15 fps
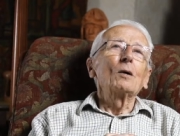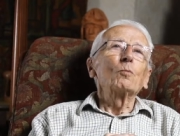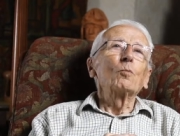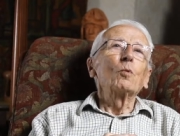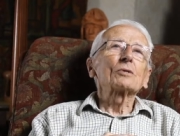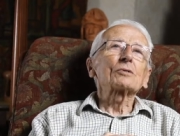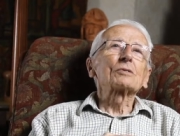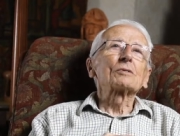
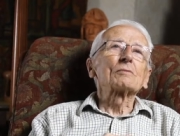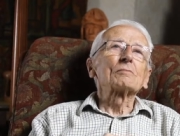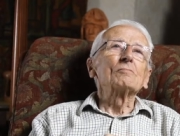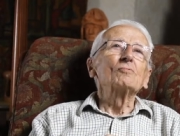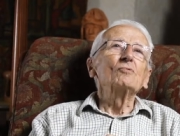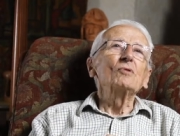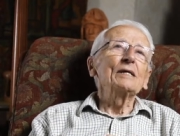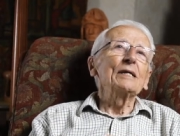what
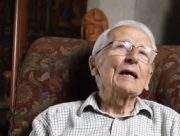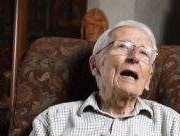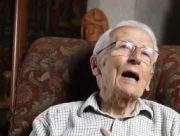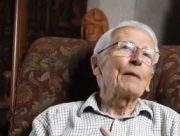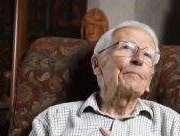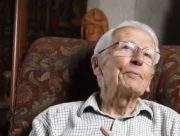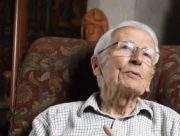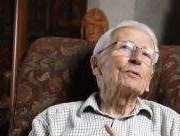really
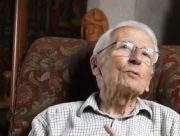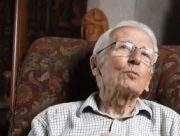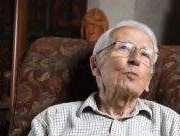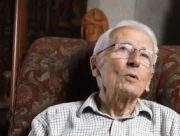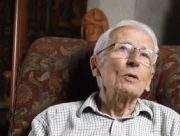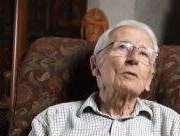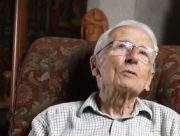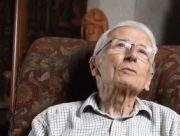happened
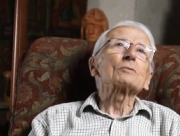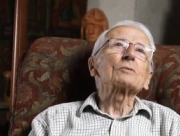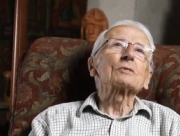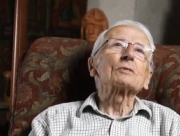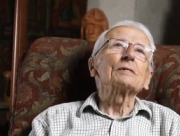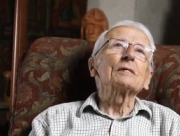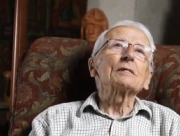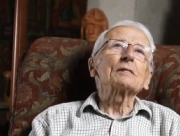
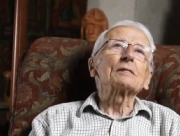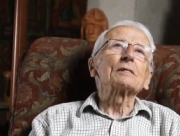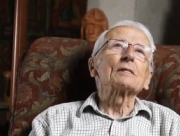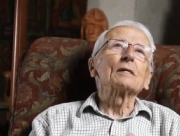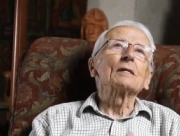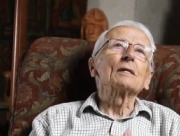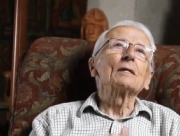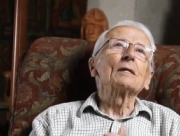was that
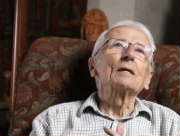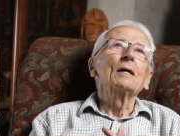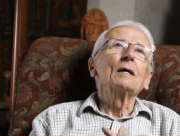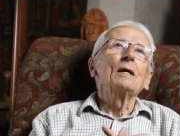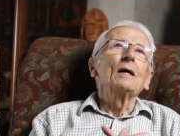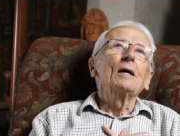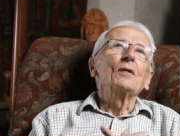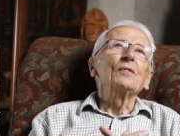uh,
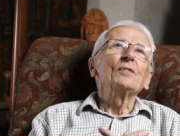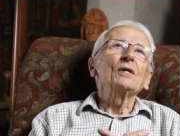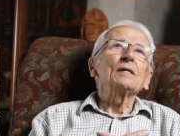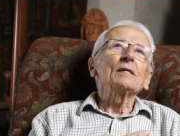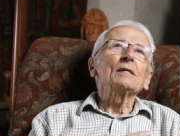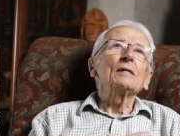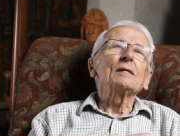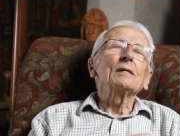
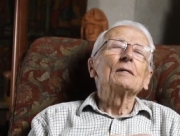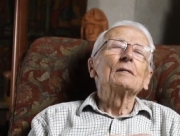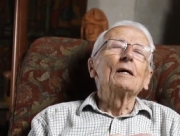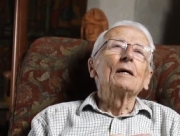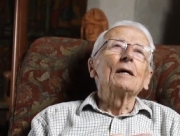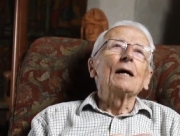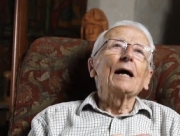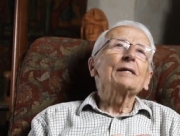the
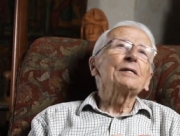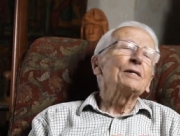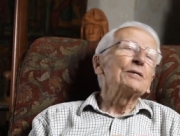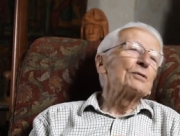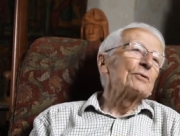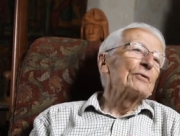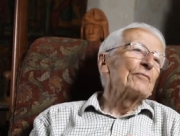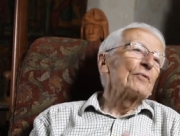
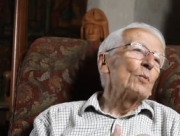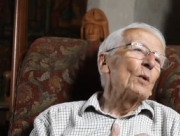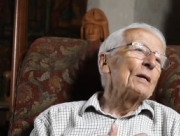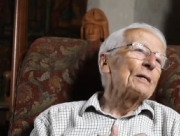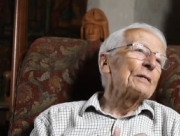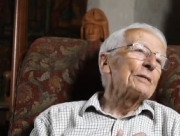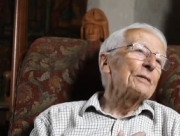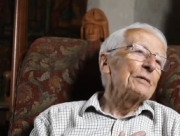editor of the
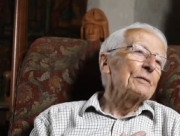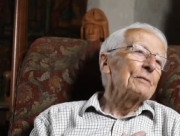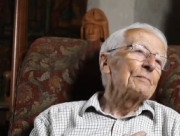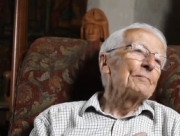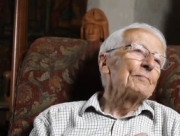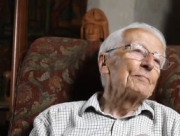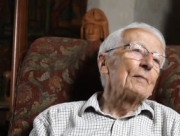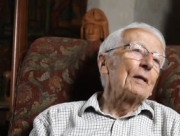Wildean,
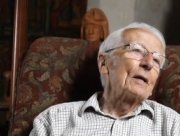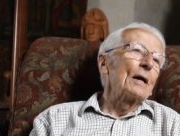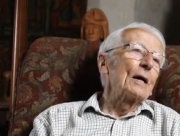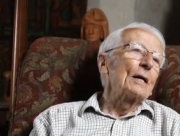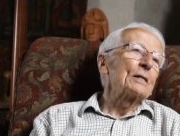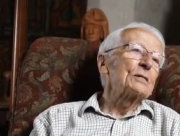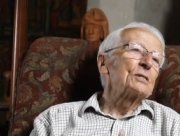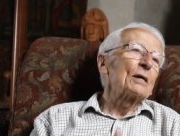
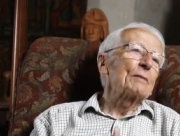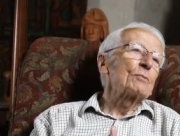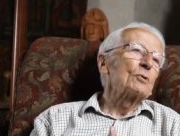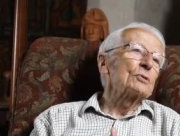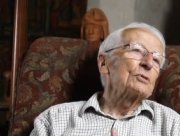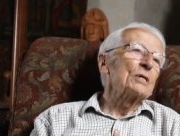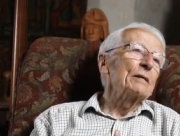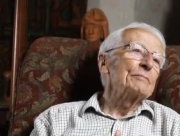uh, a chap
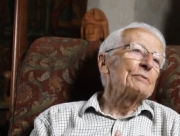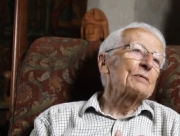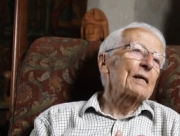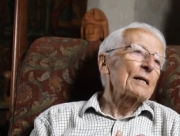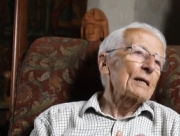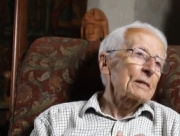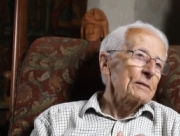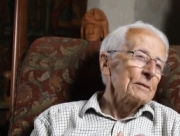called James
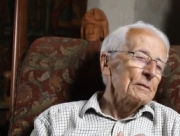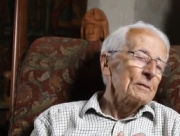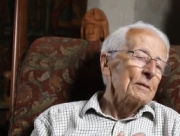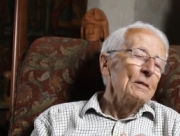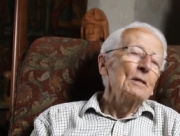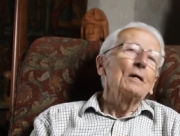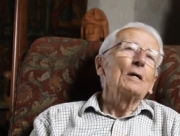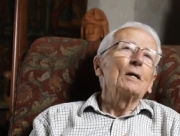Clutton,
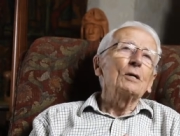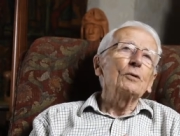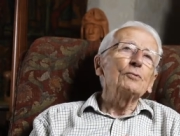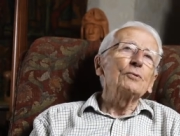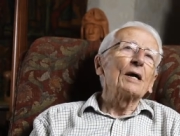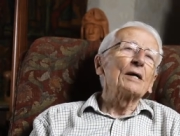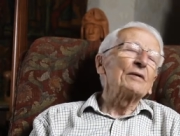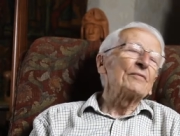
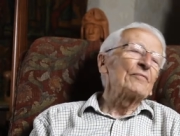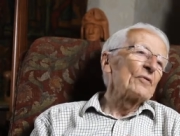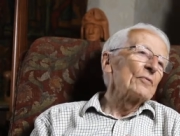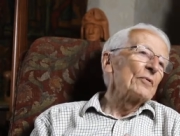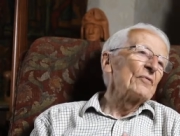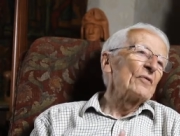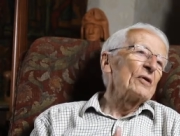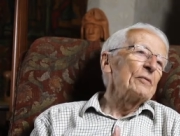who'd done it
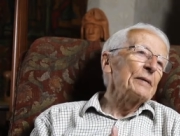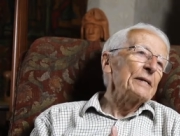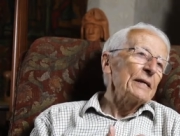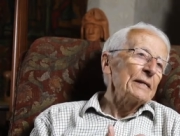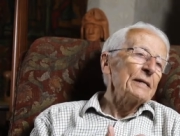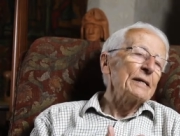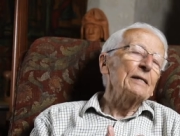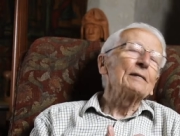from the very
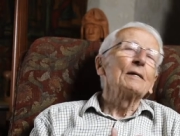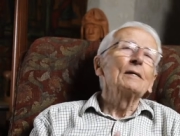beginning,